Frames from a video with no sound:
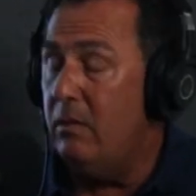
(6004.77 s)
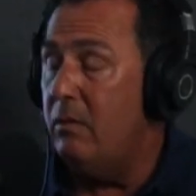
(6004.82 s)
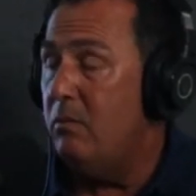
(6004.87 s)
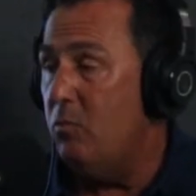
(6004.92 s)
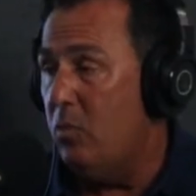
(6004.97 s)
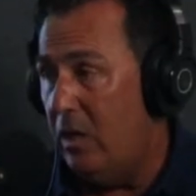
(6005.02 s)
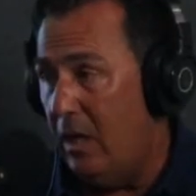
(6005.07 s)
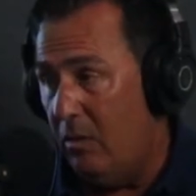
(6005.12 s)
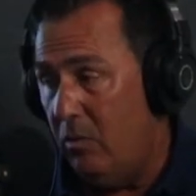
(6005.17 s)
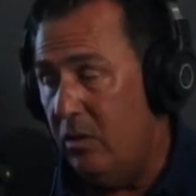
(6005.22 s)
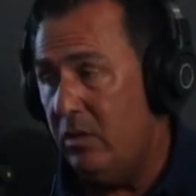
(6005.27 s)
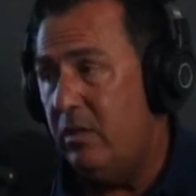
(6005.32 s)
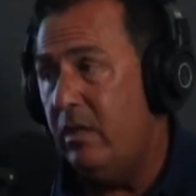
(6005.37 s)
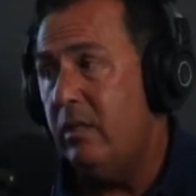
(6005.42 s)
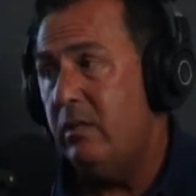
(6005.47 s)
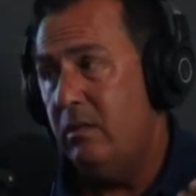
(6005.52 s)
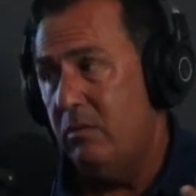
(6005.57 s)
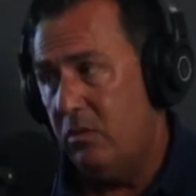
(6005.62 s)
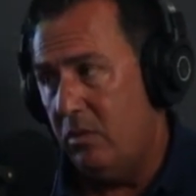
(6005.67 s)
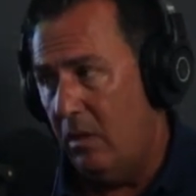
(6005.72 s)
When I was
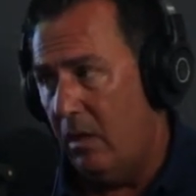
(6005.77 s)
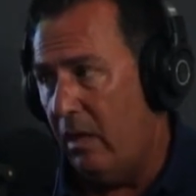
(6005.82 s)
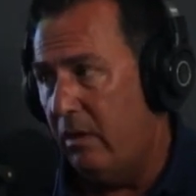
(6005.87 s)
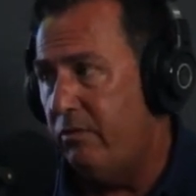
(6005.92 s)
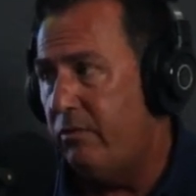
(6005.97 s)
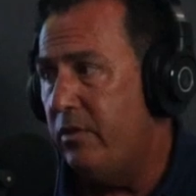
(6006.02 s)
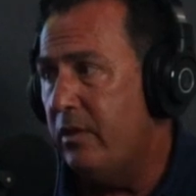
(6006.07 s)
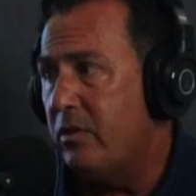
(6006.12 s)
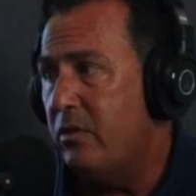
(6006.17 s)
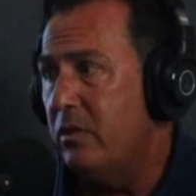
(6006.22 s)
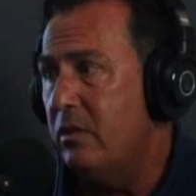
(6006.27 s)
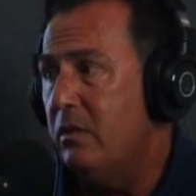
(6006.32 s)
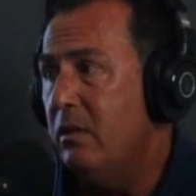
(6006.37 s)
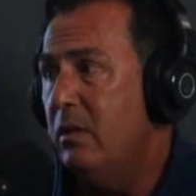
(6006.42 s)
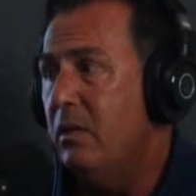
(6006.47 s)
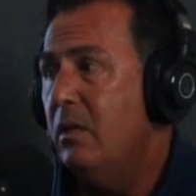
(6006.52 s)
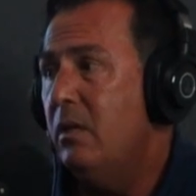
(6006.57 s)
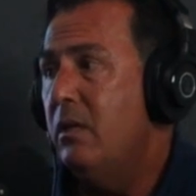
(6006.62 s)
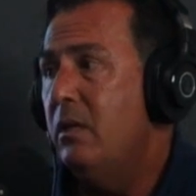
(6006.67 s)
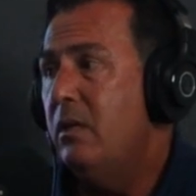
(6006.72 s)
there was a lot of friction.
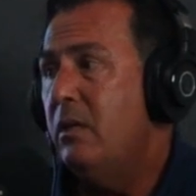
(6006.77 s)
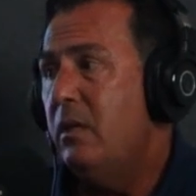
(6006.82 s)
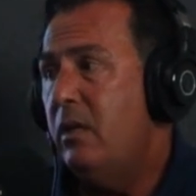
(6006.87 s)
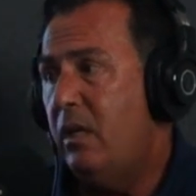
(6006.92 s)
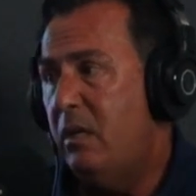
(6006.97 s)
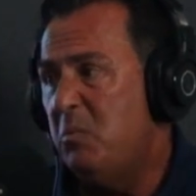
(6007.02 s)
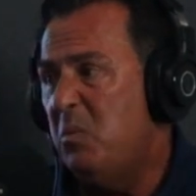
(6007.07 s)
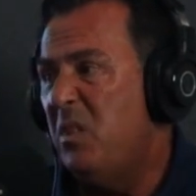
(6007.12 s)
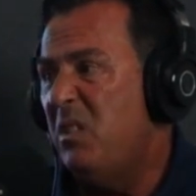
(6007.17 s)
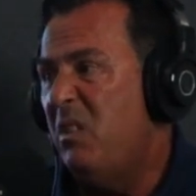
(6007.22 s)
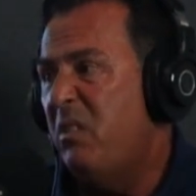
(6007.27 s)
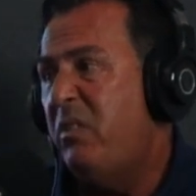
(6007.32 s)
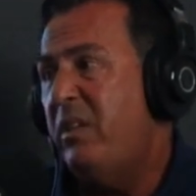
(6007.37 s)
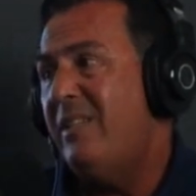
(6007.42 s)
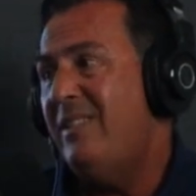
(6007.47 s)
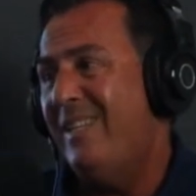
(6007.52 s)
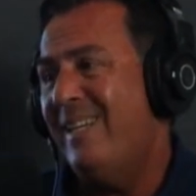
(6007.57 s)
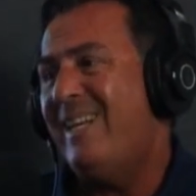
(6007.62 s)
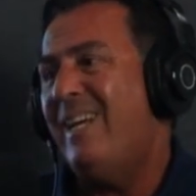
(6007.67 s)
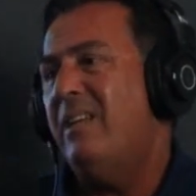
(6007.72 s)
And one of the
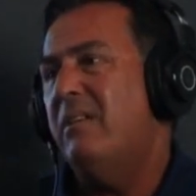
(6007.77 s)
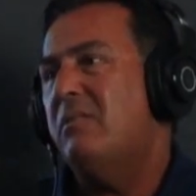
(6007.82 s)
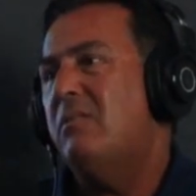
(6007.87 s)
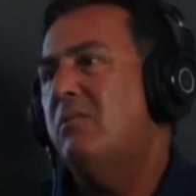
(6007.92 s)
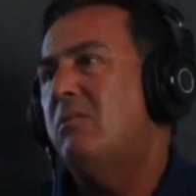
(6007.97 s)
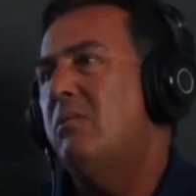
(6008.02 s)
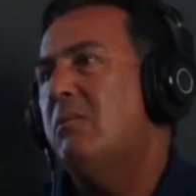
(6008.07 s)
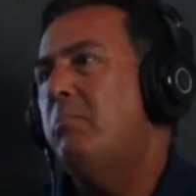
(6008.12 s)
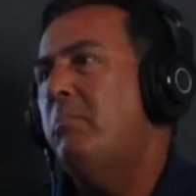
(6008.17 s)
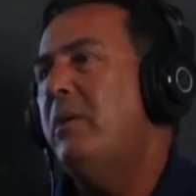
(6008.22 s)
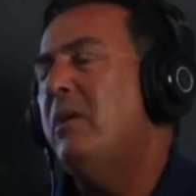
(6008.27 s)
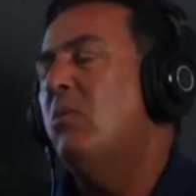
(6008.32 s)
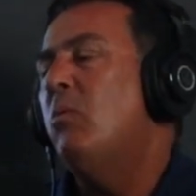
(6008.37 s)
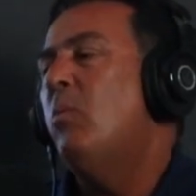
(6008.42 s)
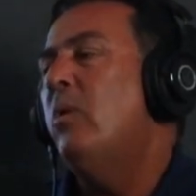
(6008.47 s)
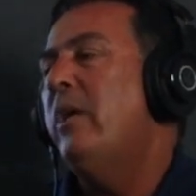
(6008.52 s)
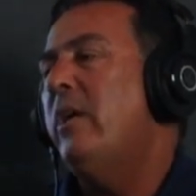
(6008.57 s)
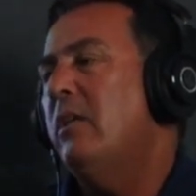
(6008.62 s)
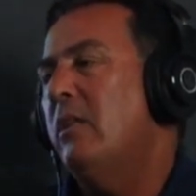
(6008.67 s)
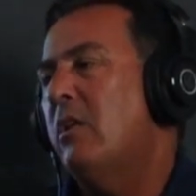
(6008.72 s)
things that kind of took me
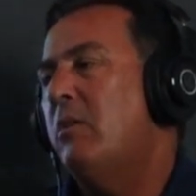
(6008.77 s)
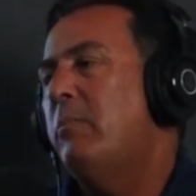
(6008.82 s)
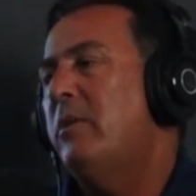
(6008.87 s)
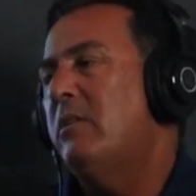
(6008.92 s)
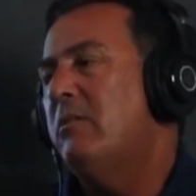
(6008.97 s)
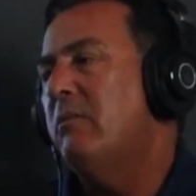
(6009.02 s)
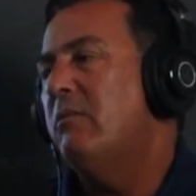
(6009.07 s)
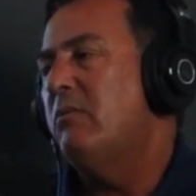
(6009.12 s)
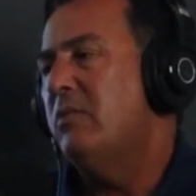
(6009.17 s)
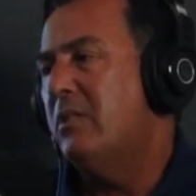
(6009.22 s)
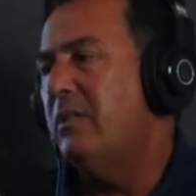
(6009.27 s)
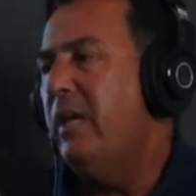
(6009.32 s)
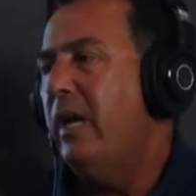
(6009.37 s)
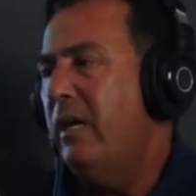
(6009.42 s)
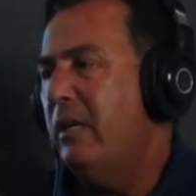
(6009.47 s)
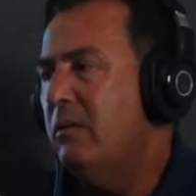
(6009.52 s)
away a little bit was